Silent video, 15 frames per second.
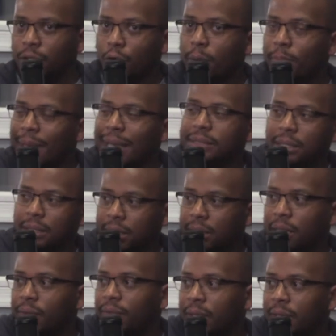You're basically
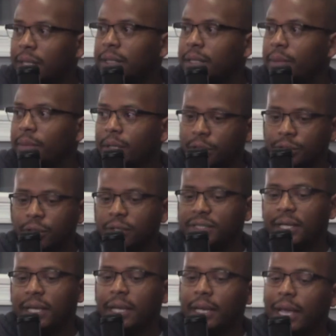giving in then because you're
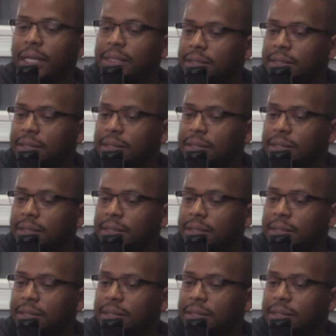saying at